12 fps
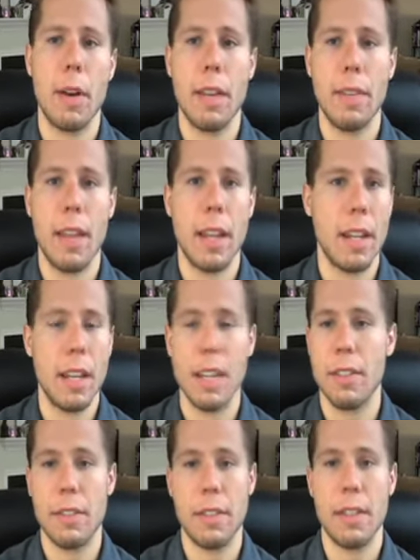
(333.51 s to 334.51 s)
and then uh, he
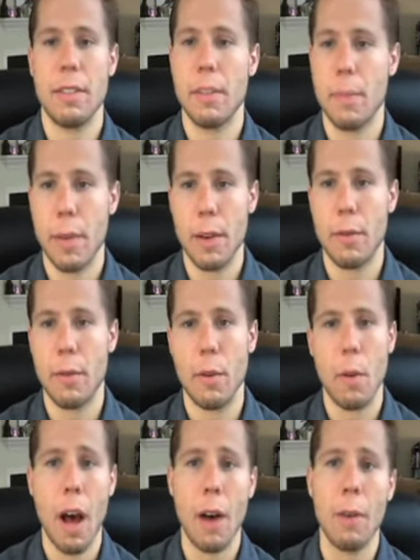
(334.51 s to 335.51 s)
just disappeared for a
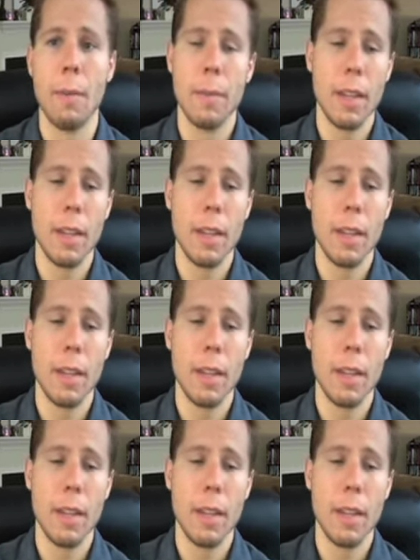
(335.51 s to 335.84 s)
while.